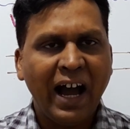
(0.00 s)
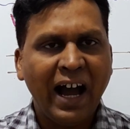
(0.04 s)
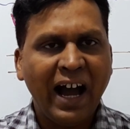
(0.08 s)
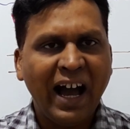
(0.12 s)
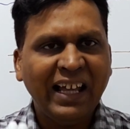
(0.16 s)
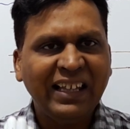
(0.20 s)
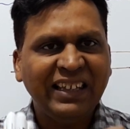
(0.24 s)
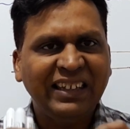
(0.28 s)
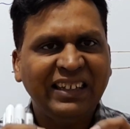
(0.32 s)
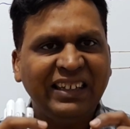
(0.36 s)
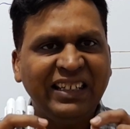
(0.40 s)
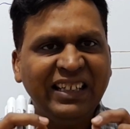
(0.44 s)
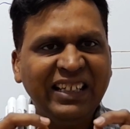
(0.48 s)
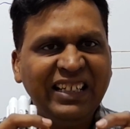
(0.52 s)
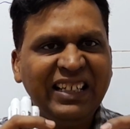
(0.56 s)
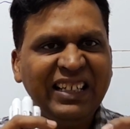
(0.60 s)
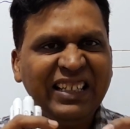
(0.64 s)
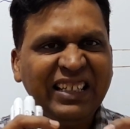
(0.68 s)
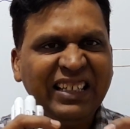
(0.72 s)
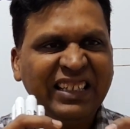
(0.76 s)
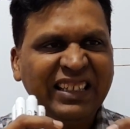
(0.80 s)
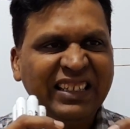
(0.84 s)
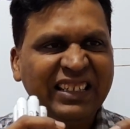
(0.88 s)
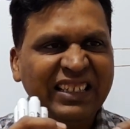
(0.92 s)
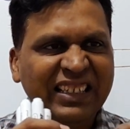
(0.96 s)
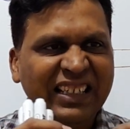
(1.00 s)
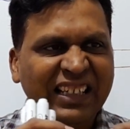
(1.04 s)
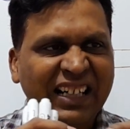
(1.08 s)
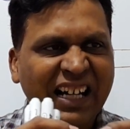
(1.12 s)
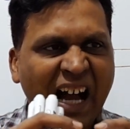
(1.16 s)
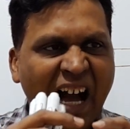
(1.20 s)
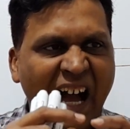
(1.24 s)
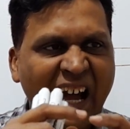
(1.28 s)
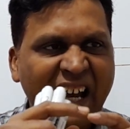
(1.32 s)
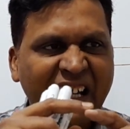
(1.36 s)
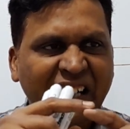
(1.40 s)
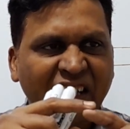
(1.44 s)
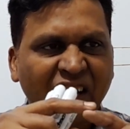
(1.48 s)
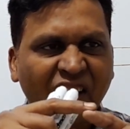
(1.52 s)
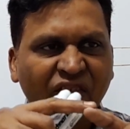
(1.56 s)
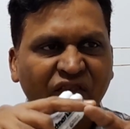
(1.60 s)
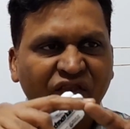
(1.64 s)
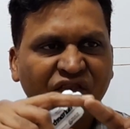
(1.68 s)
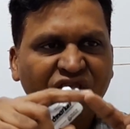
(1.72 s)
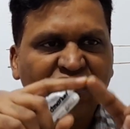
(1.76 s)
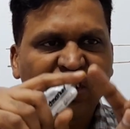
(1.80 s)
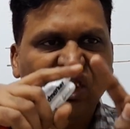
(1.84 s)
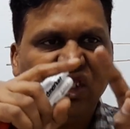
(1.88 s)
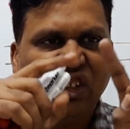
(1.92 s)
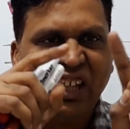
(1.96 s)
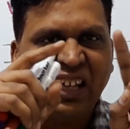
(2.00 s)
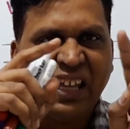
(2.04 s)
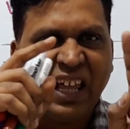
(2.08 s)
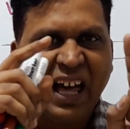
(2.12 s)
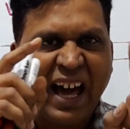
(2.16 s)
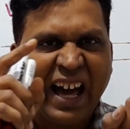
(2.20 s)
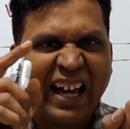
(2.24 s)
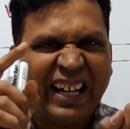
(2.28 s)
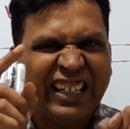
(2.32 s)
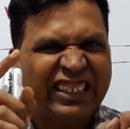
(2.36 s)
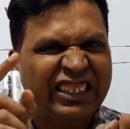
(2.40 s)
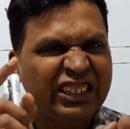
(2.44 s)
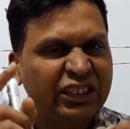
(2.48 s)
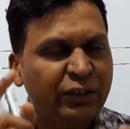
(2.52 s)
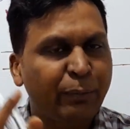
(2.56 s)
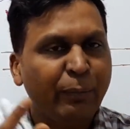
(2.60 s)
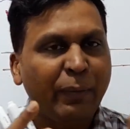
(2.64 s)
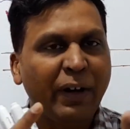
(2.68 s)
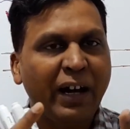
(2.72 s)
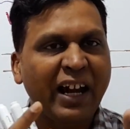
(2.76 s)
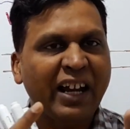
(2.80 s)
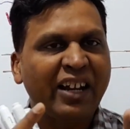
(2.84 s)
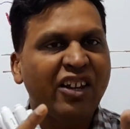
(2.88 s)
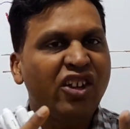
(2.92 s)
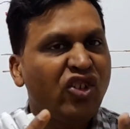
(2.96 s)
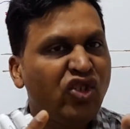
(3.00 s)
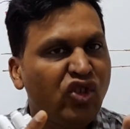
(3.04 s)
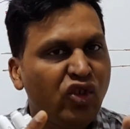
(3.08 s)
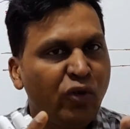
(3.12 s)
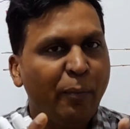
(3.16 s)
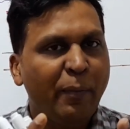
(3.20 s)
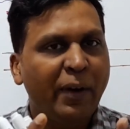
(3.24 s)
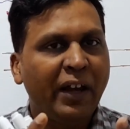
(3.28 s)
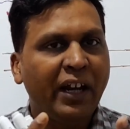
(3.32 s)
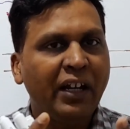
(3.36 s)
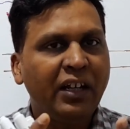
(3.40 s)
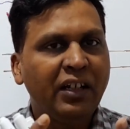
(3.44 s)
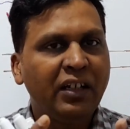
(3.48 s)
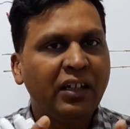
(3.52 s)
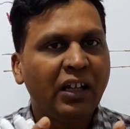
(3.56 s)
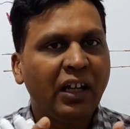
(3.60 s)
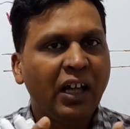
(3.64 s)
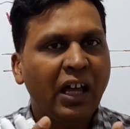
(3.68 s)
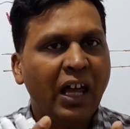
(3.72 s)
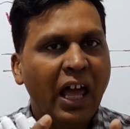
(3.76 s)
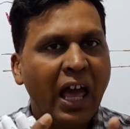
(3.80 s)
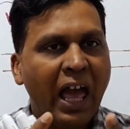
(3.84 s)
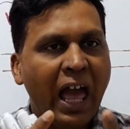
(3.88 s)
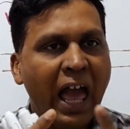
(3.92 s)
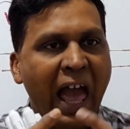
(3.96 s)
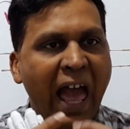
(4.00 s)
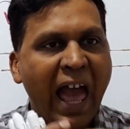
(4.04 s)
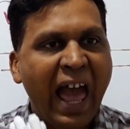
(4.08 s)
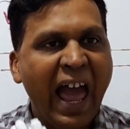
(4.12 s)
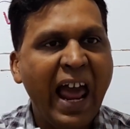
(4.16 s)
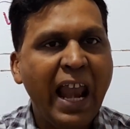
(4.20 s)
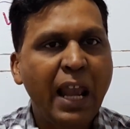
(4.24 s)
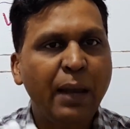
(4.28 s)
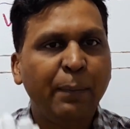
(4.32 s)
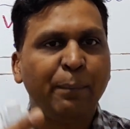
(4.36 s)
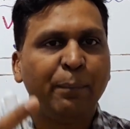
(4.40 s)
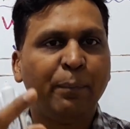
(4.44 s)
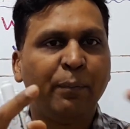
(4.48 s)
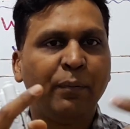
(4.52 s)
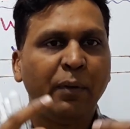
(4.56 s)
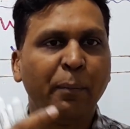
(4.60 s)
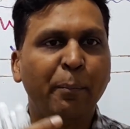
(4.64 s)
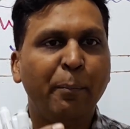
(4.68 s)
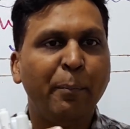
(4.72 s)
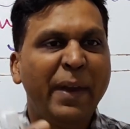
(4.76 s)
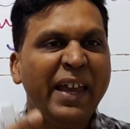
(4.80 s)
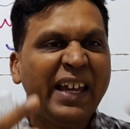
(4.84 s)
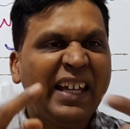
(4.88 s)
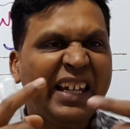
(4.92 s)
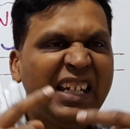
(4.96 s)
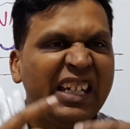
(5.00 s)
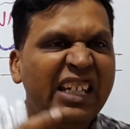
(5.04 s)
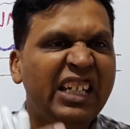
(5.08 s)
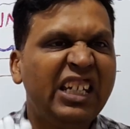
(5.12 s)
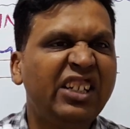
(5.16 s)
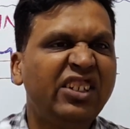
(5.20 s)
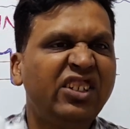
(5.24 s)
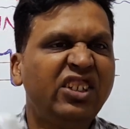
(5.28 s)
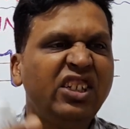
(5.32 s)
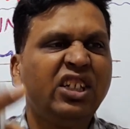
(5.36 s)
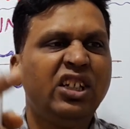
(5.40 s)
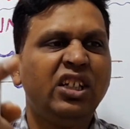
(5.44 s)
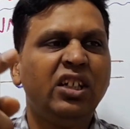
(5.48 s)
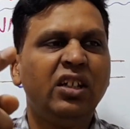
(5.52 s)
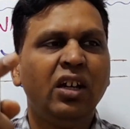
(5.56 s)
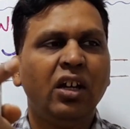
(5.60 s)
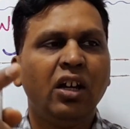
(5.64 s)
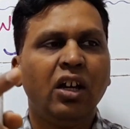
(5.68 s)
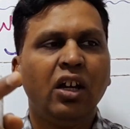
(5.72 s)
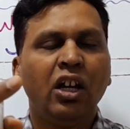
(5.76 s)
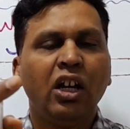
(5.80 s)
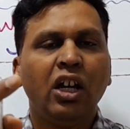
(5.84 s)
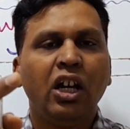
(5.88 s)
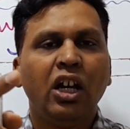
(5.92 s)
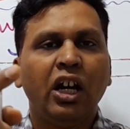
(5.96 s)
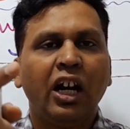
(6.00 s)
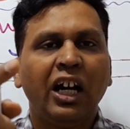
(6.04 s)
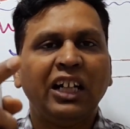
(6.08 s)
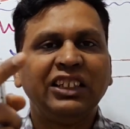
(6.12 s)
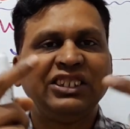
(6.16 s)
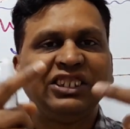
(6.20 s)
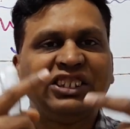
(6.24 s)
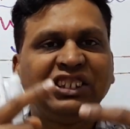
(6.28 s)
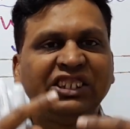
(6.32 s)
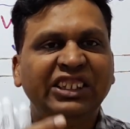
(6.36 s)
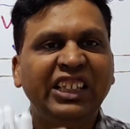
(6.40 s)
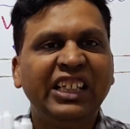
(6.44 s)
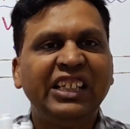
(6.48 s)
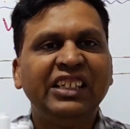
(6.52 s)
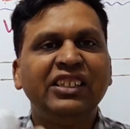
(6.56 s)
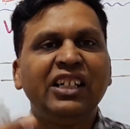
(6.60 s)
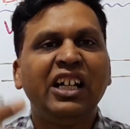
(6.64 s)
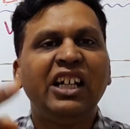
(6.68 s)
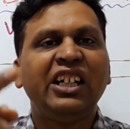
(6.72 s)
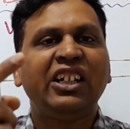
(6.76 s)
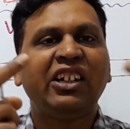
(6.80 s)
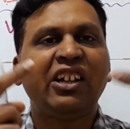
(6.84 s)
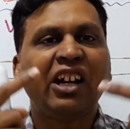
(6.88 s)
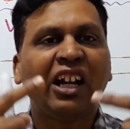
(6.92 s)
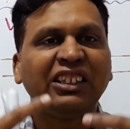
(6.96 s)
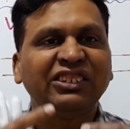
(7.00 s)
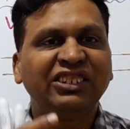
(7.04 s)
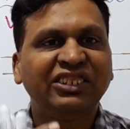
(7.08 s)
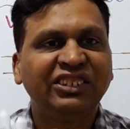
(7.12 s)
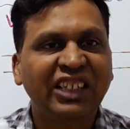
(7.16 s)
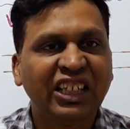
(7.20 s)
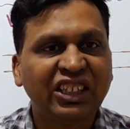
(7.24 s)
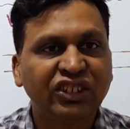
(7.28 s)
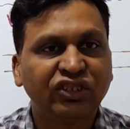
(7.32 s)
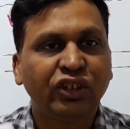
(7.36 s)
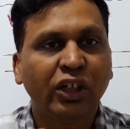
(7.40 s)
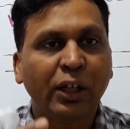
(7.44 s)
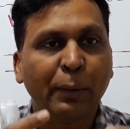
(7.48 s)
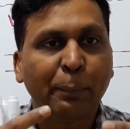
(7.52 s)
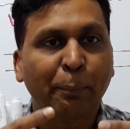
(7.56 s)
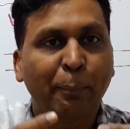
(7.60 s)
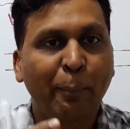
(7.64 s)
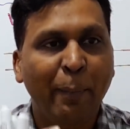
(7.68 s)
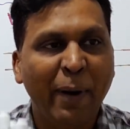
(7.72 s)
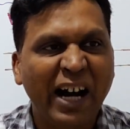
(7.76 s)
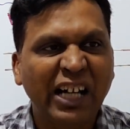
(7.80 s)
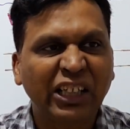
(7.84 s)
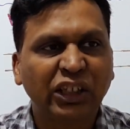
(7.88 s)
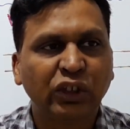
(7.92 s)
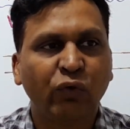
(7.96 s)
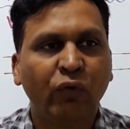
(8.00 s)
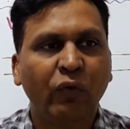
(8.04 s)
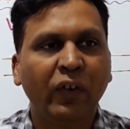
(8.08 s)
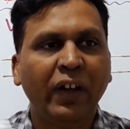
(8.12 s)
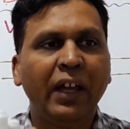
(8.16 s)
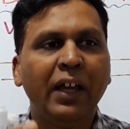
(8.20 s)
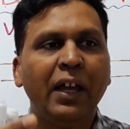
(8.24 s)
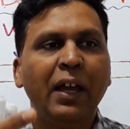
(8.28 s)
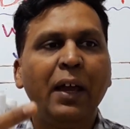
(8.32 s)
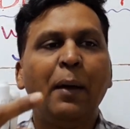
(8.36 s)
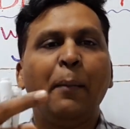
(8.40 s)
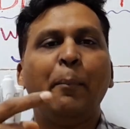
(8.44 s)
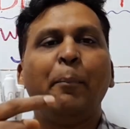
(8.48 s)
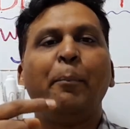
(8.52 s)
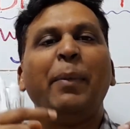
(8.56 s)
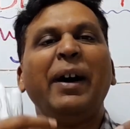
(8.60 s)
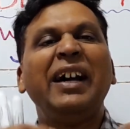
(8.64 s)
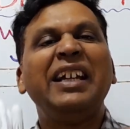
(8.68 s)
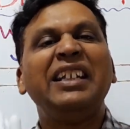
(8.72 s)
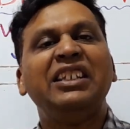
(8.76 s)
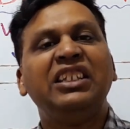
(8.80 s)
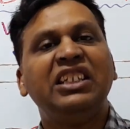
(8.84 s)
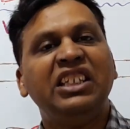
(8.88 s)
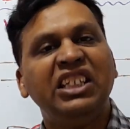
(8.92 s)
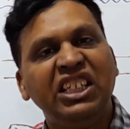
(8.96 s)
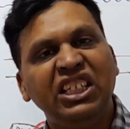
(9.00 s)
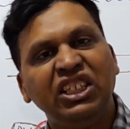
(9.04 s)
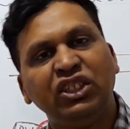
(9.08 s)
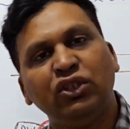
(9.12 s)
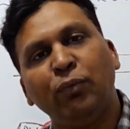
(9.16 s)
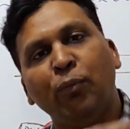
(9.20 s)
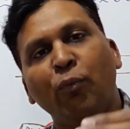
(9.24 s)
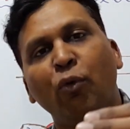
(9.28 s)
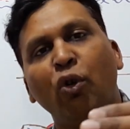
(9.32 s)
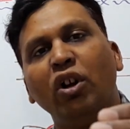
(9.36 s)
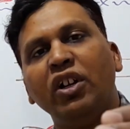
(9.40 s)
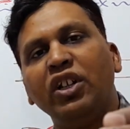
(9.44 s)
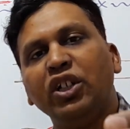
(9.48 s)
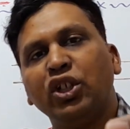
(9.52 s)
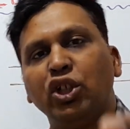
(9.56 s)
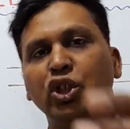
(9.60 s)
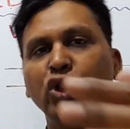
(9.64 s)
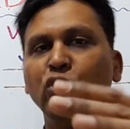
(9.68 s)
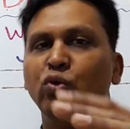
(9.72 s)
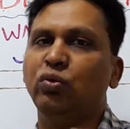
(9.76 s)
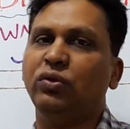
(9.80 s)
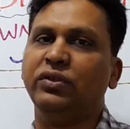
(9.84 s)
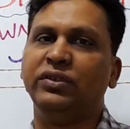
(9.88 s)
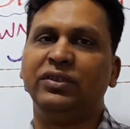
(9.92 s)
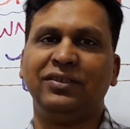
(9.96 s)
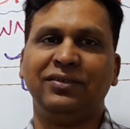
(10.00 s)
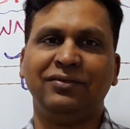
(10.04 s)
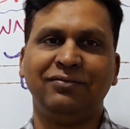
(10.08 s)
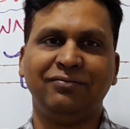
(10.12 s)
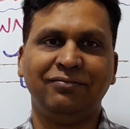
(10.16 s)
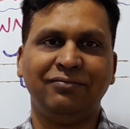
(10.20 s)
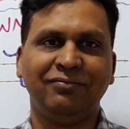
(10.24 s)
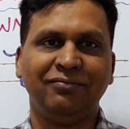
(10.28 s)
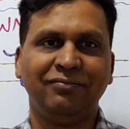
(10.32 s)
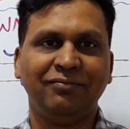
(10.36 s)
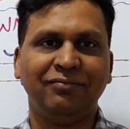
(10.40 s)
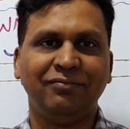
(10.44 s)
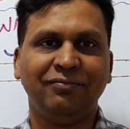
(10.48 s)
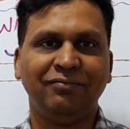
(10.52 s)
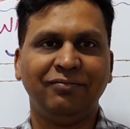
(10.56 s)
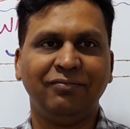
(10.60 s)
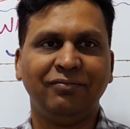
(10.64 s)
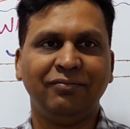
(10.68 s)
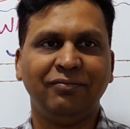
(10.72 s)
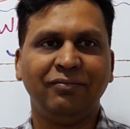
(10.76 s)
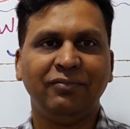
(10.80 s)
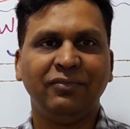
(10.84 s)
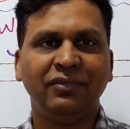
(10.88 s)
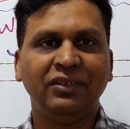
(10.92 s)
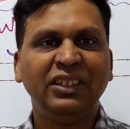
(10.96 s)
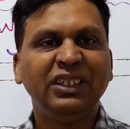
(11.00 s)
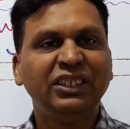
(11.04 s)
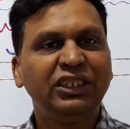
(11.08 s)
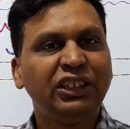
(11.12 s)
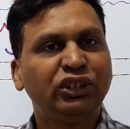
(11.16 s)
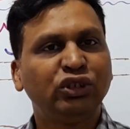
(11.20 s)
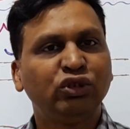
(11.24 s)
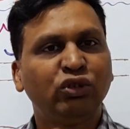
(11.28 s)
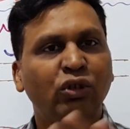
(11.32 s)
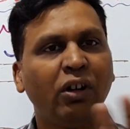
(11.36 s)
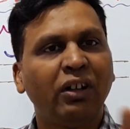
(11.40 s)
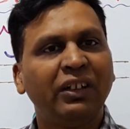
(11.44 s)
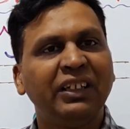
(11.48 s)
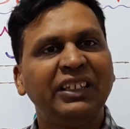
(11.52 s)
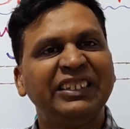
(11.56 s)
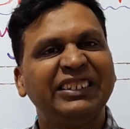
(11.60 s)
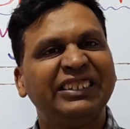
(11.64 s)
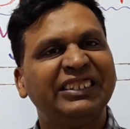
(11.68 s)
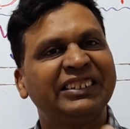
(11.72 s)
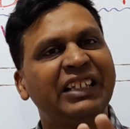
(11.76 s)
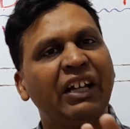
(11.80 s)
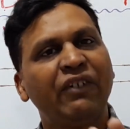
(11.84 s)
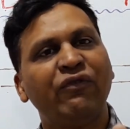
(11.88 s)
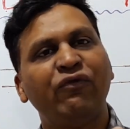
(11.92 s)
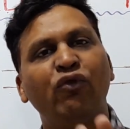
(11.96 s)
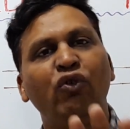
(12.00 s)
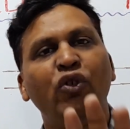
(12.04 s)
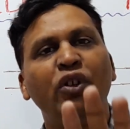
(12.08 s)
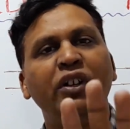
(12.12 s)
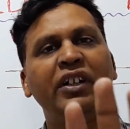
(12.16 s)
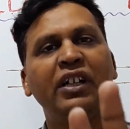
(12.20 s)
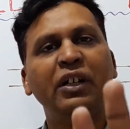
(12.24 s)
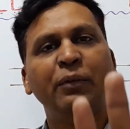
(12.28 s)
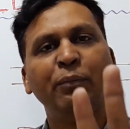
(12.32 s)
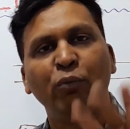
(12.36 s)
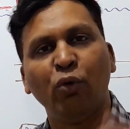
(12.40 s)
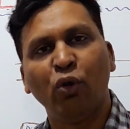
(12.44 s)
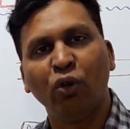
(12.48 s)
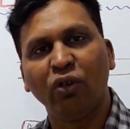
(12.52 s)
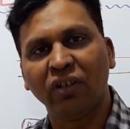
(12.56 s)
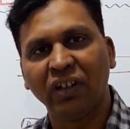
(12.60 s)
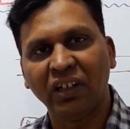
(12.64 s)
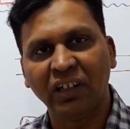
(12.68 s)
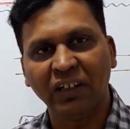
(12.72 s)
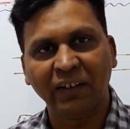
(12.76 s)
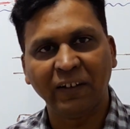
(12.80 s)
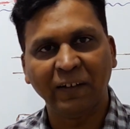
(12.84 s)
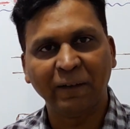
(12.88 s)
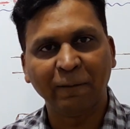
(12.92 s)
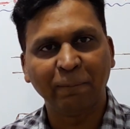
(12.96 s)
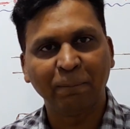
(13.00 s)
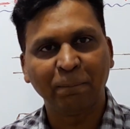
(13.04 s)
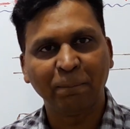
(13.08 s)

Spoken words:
And these kind of physical arrangement help make easy a signal transduction pathway by these molecules. This is called scaffolding protein.